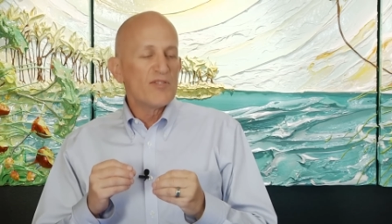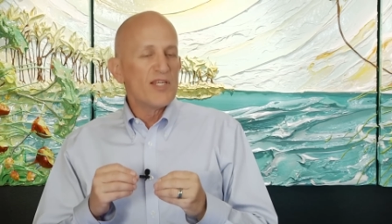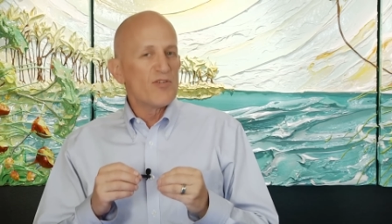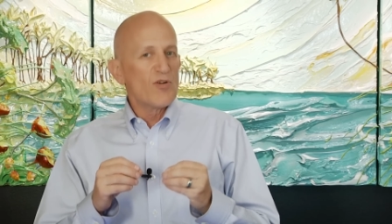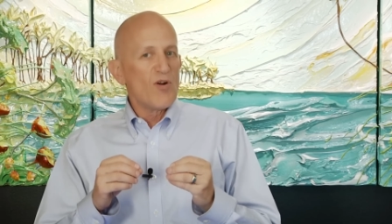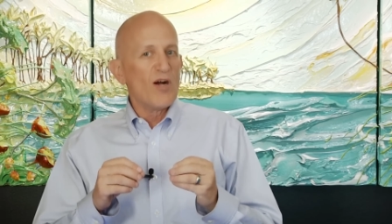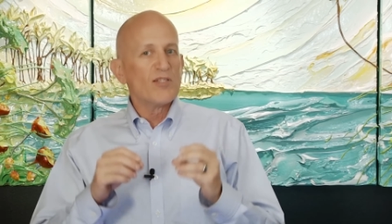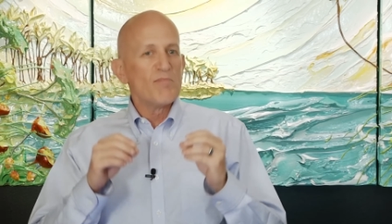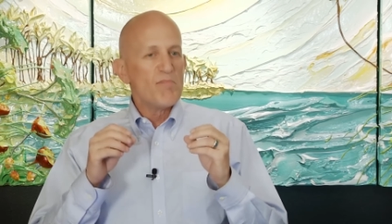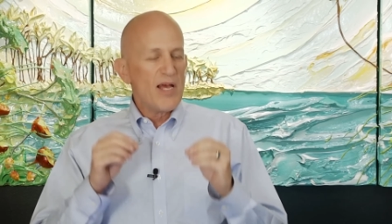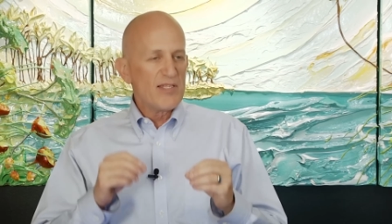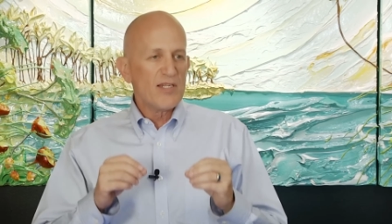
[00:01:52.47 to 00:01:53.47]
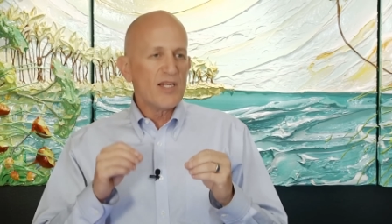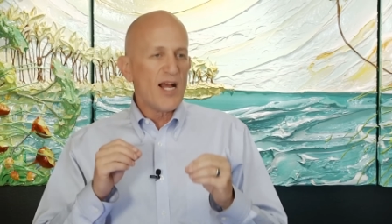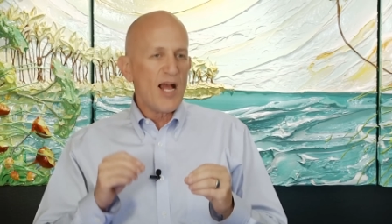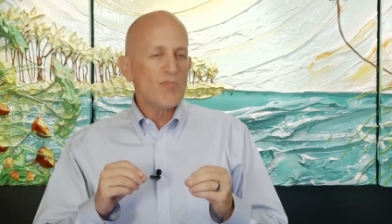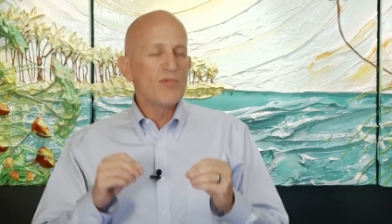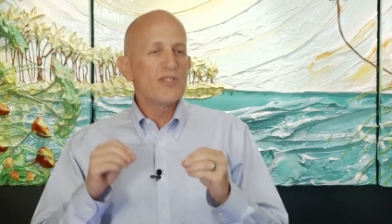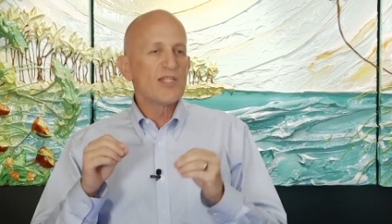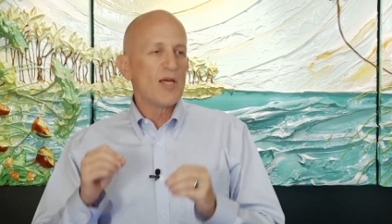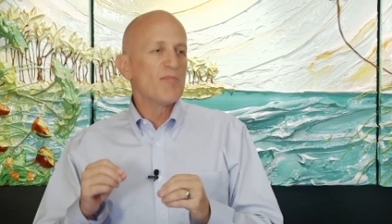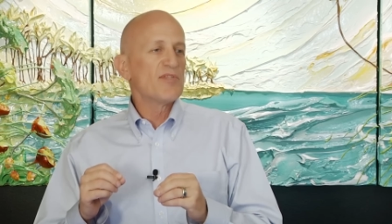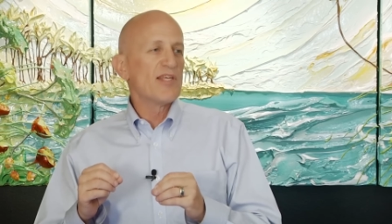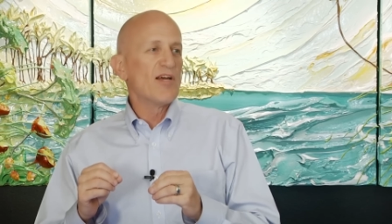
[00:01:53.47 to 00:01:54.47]
These are called mesenchymal
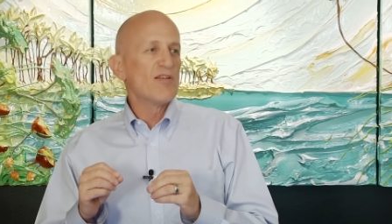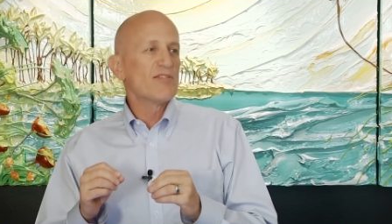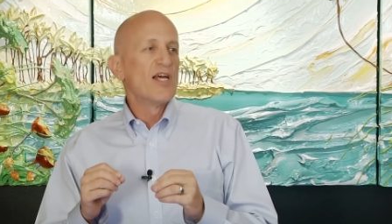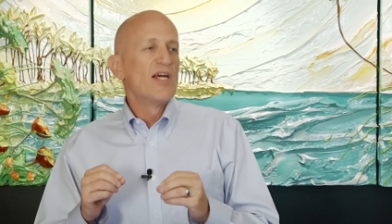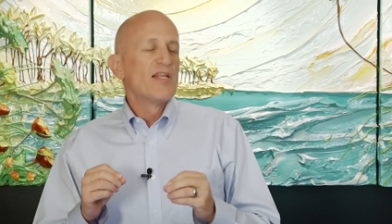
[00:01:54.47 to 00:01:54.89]
stem cells